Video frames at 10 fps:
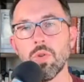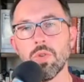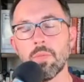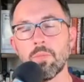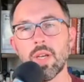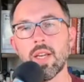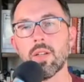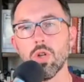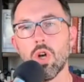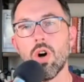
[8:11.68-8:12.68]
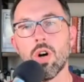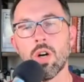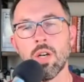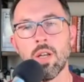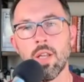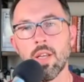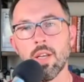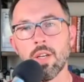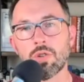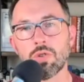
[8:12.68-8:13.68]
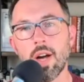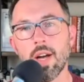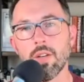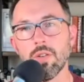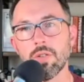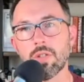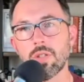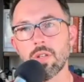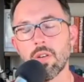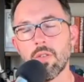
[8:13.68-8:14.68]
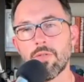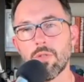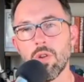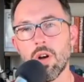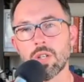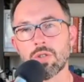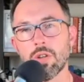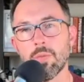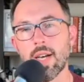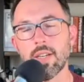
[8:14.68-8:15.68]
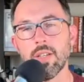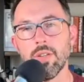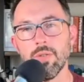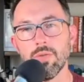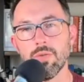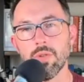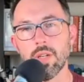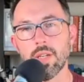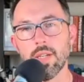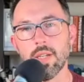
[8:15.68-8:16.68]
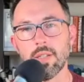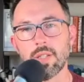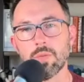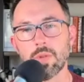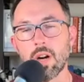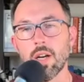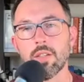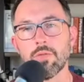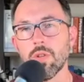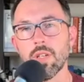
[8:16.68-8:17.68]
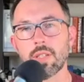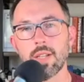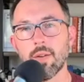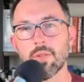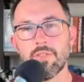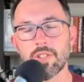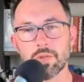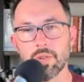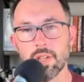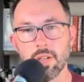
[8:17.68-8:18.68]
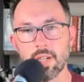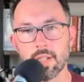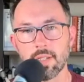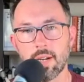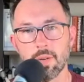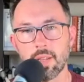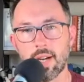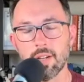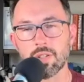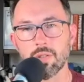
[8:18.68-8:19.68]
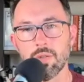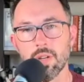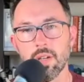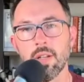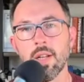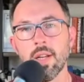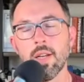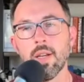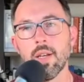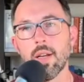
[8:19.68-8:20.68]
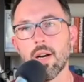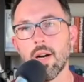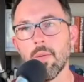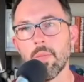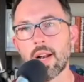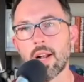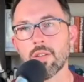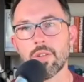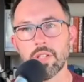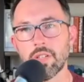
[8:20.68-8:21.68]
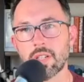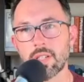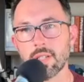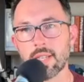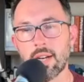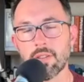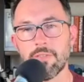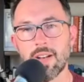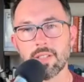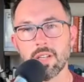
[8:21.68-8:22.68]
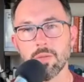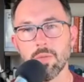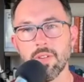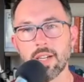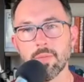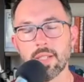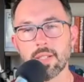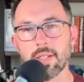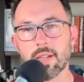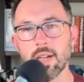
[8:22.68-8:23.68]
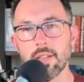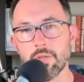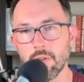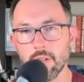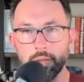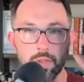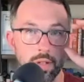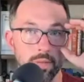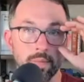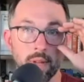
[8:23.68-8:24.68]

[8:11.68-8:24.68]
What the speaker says: big long trials for long-term IQ is with cod liver oil. It's not with fish oil and it's not with algal oil. And I don't know that you can discount the fat soluble vitamins in the cod liver oil. So